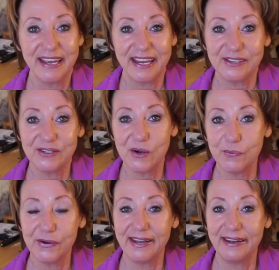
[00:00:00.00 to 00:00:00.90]

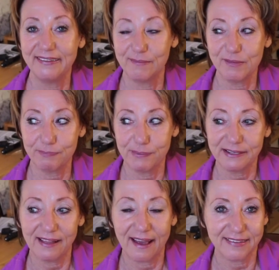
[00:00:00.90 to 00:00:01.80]
incorporating some spin
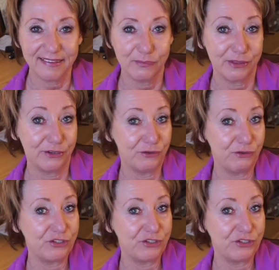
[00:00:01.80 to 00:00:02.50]
classes with the new